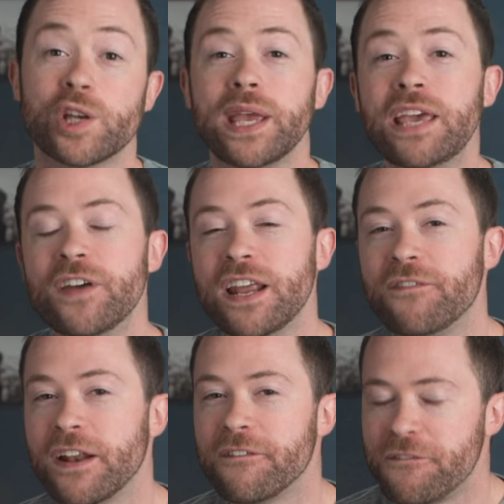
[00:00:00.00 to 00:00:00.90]
So even if
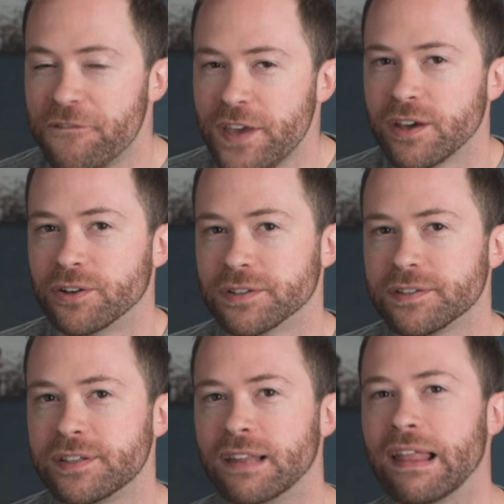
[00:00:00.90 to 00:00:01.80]
it
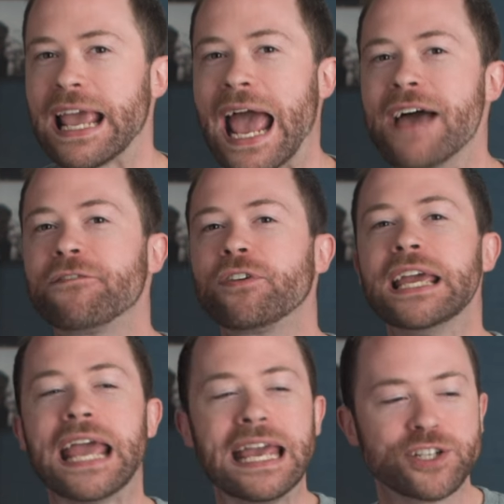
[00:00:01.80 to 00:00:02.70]
feels like
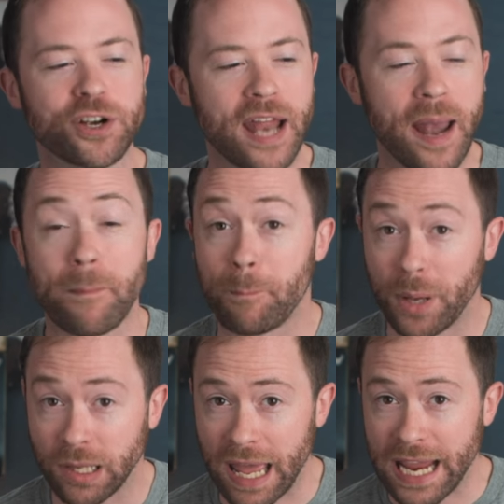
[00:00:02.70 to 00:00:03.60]
every internet
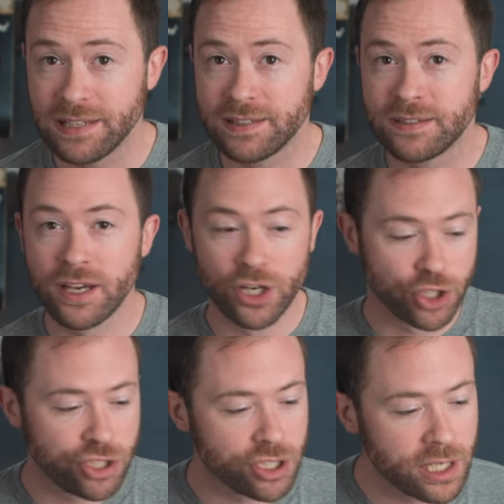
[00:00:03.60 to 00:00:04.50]
place
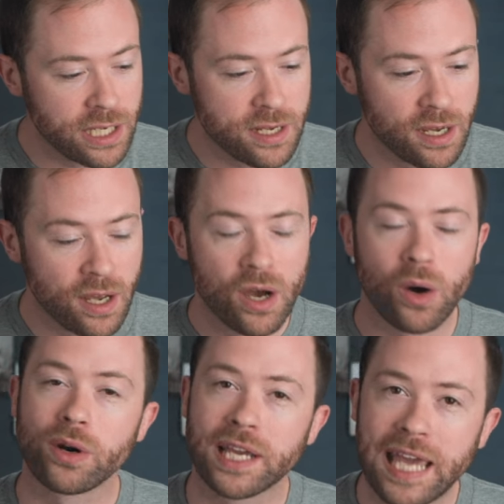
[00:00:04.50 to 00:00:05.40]
should
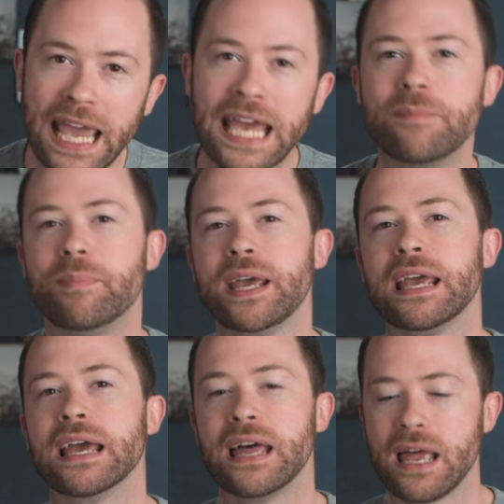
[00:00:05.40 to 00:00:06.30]
or can
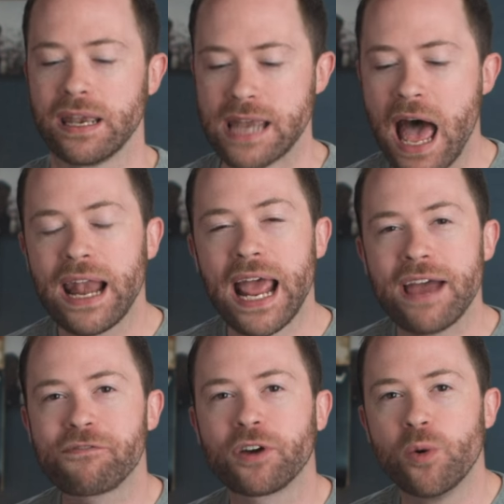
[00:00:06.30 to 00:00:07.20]
be, not
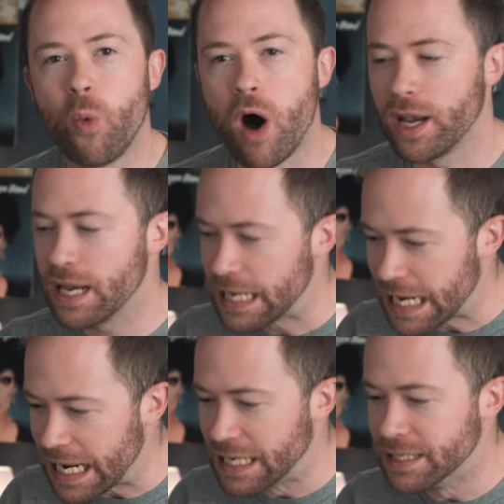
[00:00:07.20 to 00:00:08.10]
everyone
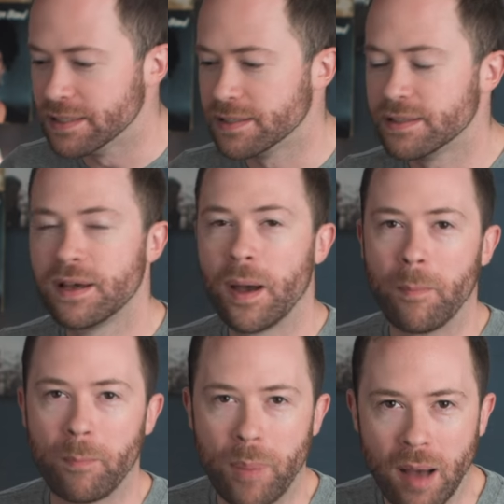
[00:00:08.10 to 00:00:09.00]
is
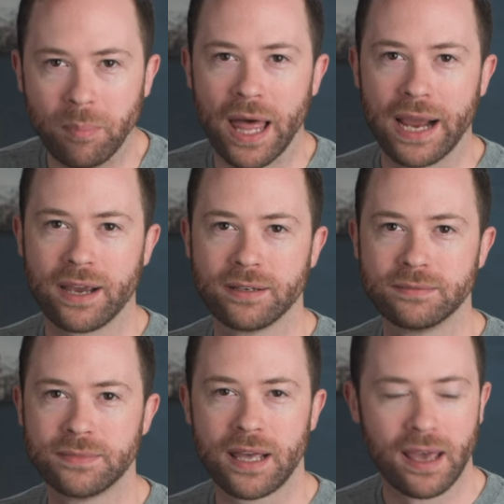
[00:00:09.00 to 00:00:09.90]
public,
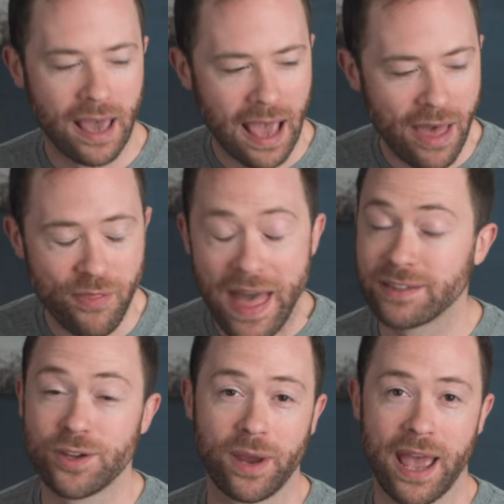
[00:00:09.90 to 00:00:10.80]
and
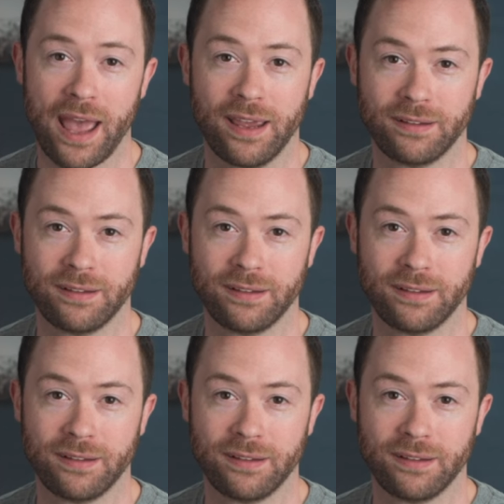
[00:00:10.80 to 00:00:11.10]
that's okay.